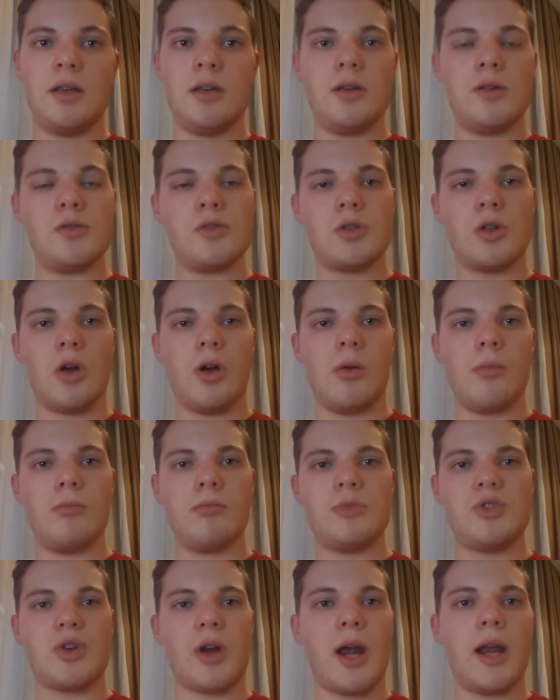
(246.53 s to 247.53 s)
You stop
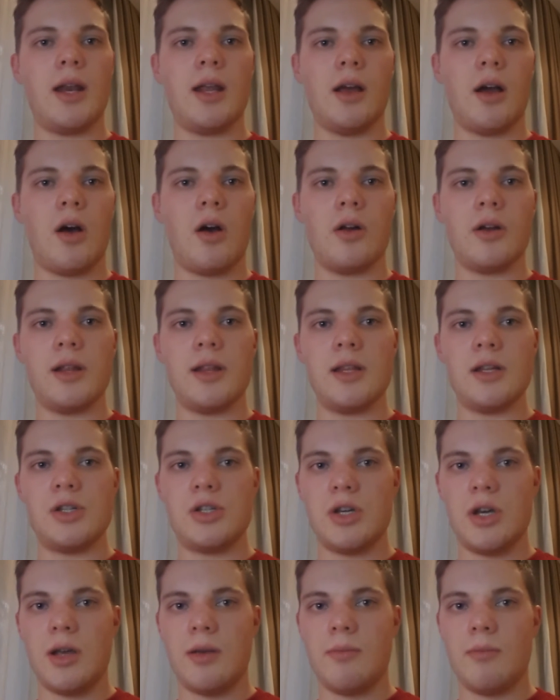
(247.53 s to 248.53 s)
training hard in the
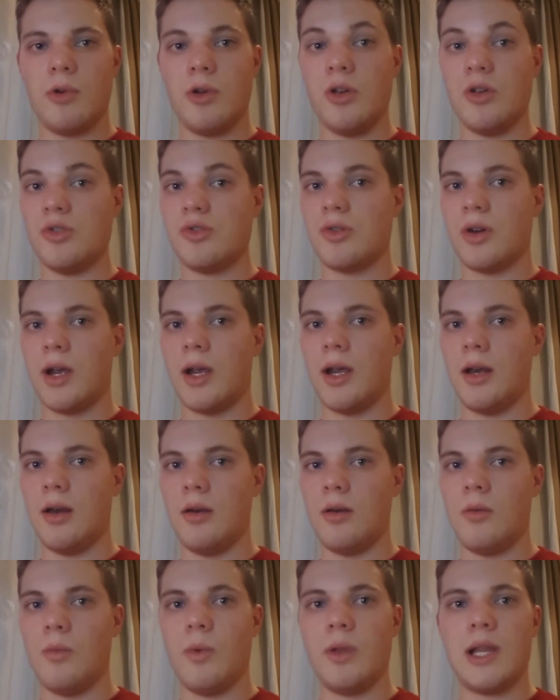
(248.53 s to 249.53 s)
gym, or you
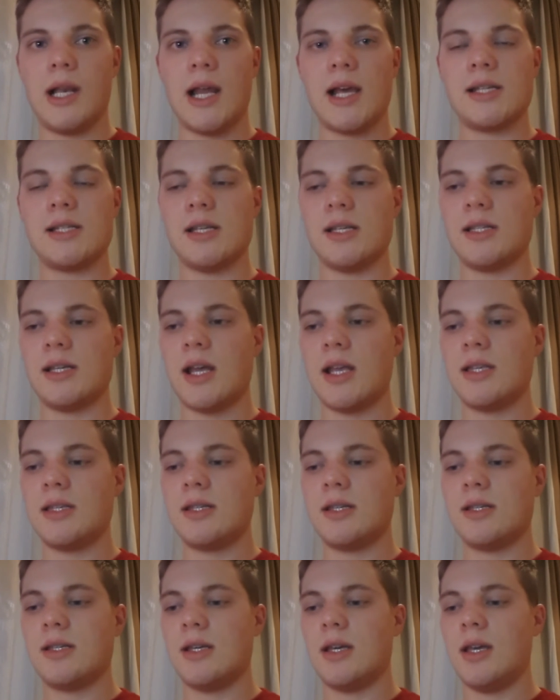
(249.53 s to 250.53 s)
train with less
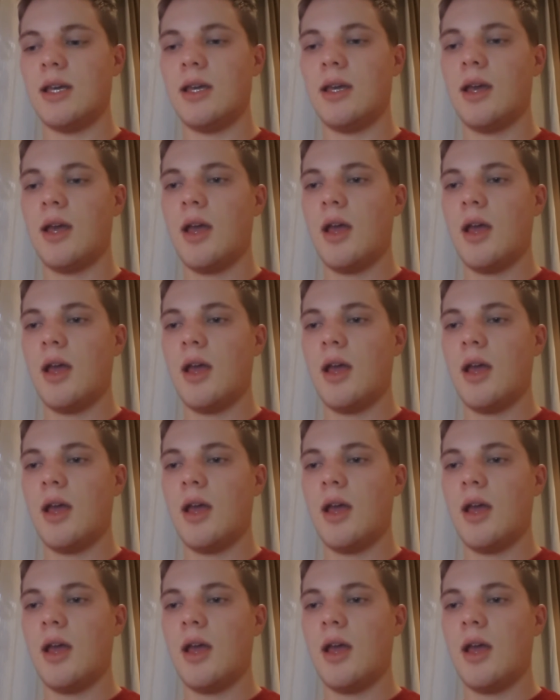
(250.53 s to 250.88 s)
intensity.